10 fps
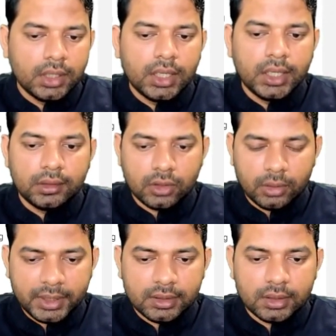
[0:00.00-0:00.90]
and
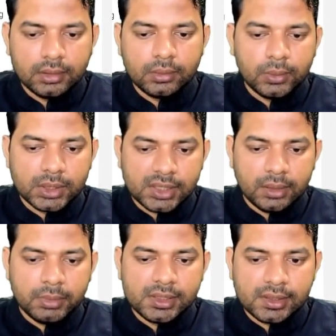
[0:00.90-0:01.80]
copy the WhatsApp
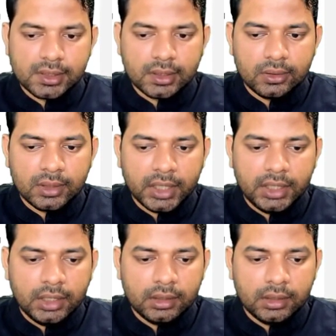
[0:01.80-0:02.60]
business account ID,